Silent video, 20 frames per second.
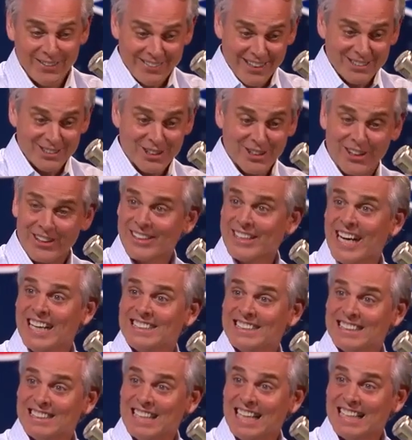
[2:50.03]
Look, there's Kirk
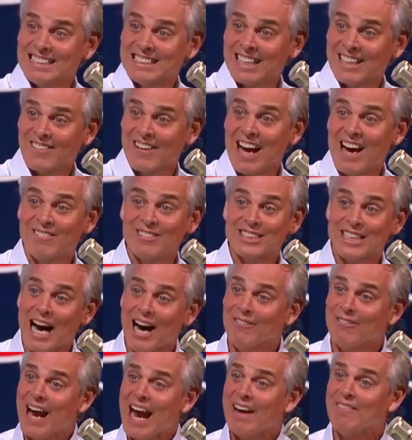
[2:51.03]
Cousins' Instagram. It's
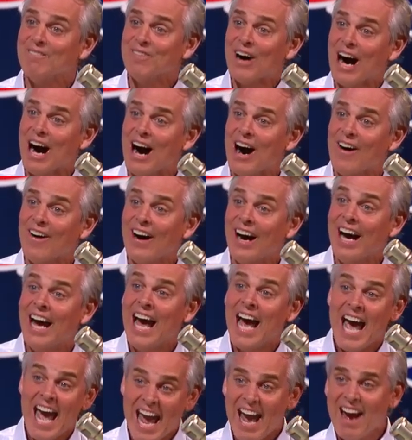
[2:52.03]
got rainbow.
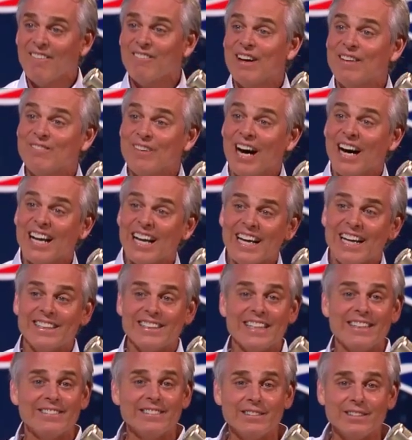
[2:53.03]
Hey, everybody,
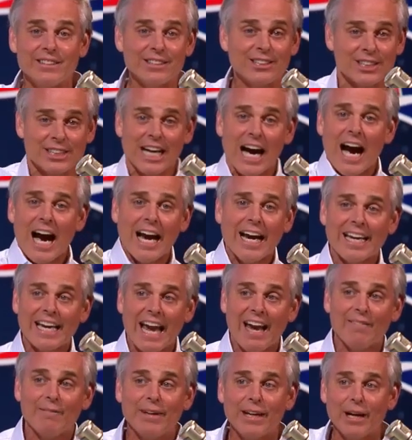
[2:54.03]
dude, the sky
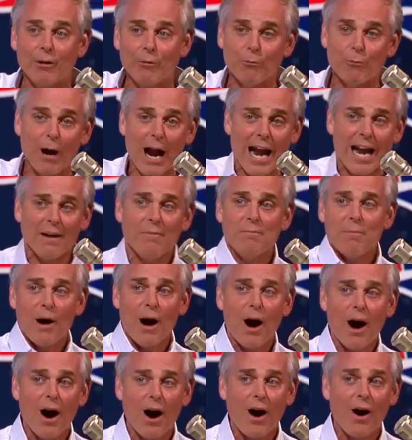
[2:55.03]
gave me a
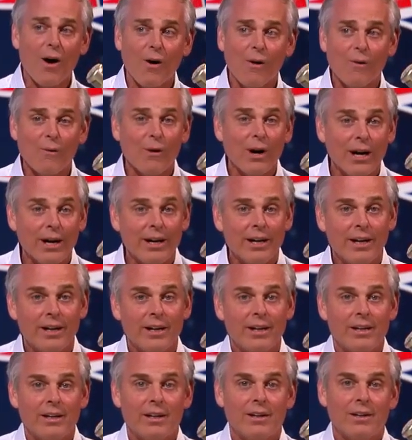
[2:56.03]
rainbow.
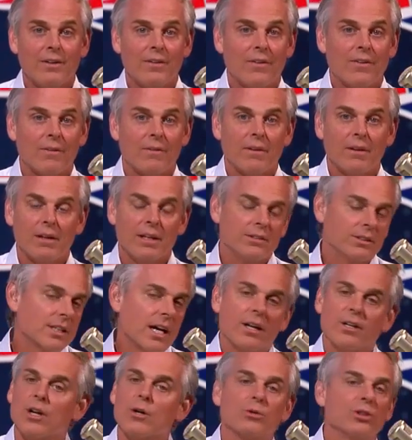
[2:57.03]
He's
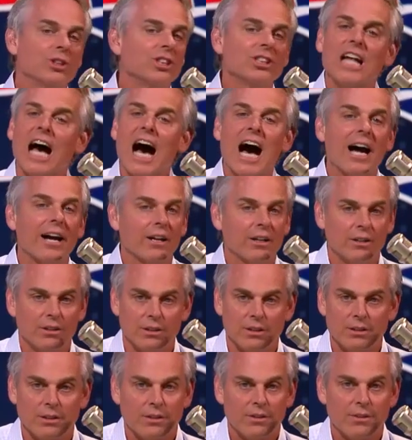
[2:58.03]
got no
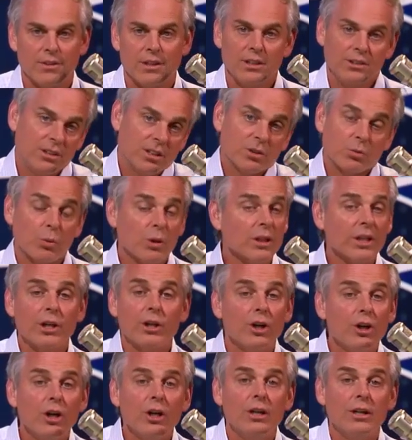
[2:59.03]
style. He's just really
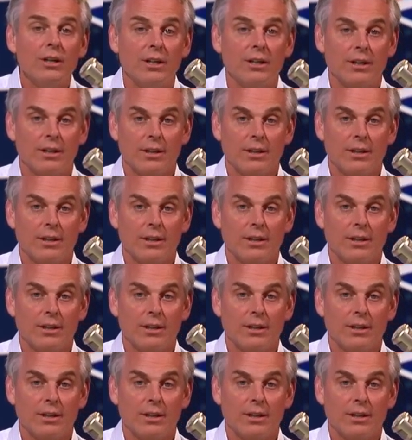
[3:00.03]
good.